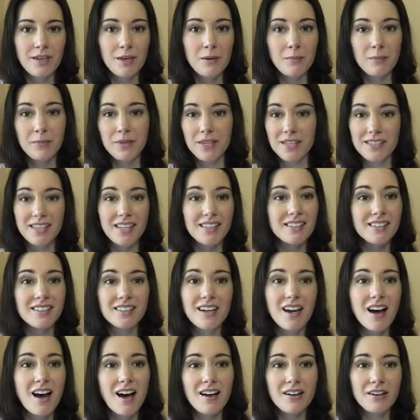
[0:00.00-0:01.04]
because that's
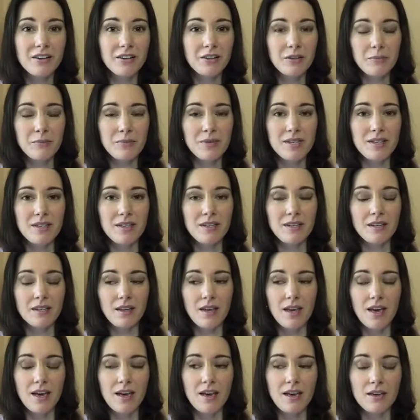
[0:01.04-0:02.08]
not going to be
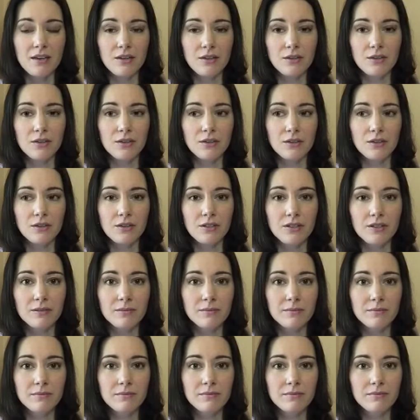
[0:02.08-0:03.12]
a good
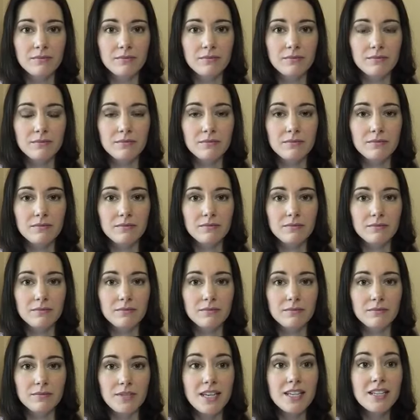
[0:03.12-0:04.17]

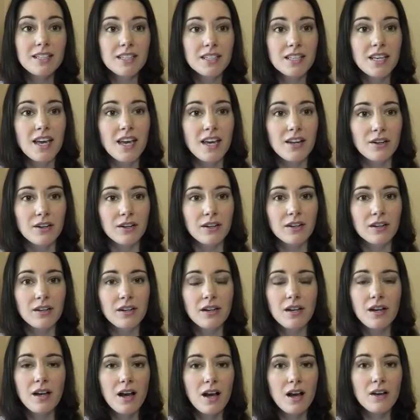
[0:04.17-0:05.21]
indicator
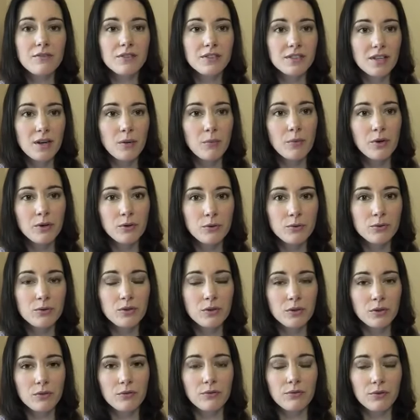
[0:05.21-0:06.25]
of someone who's
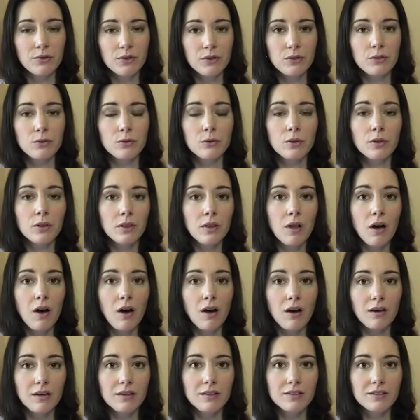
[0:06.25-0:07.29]
good for you
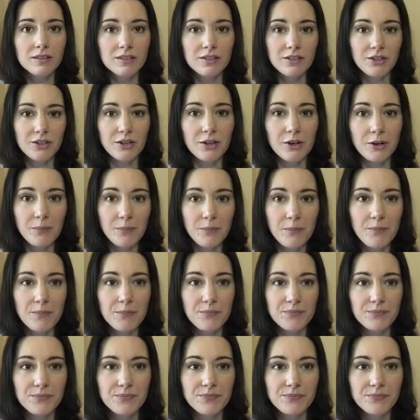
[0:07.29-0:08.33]
long term.
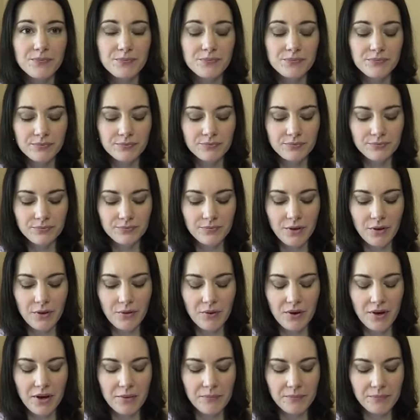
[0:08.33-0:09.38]

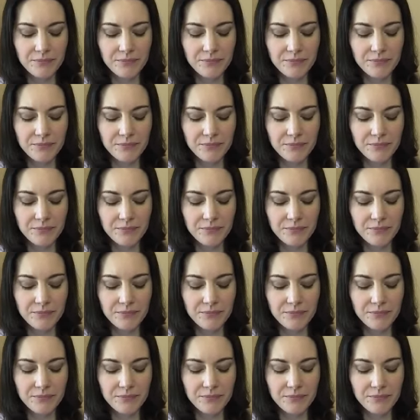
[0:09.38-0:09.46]
Okay?